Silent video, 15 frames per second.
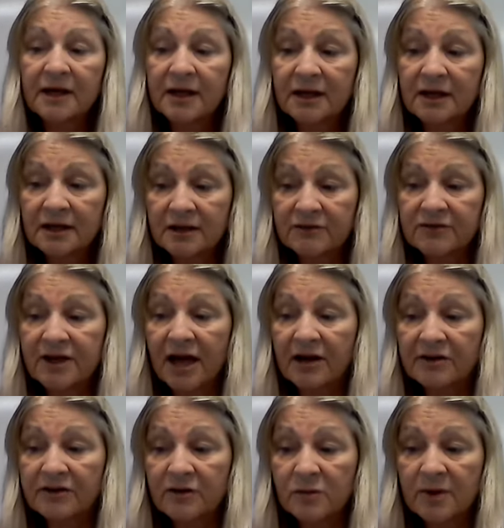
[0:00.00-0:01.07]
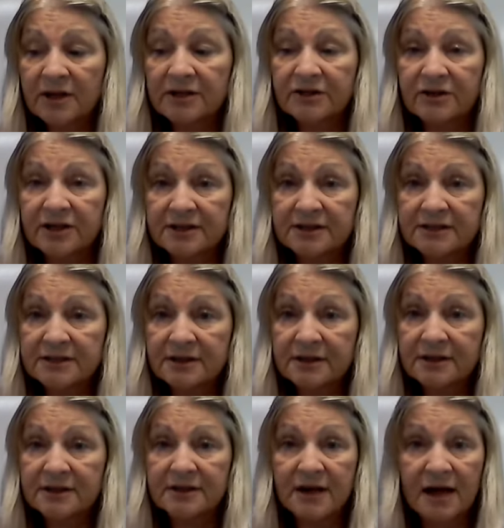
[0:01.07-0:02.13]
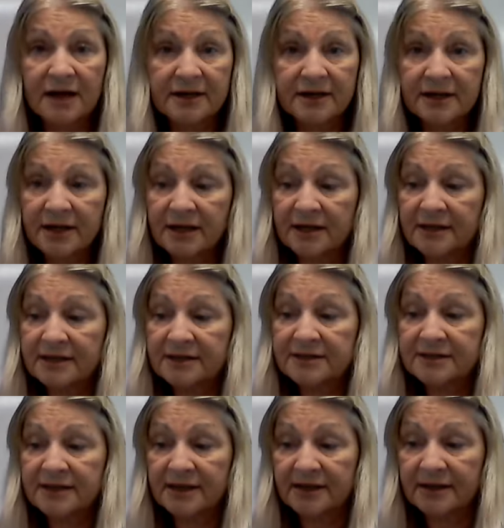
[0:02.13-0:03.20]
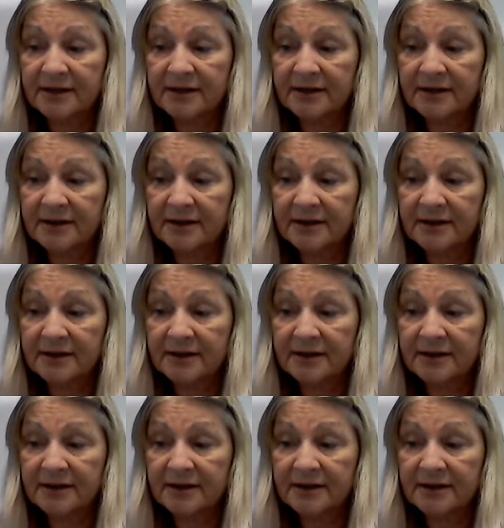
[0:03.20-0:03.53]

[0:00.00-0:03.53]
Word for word: He lived out in the wilderness, not in any city.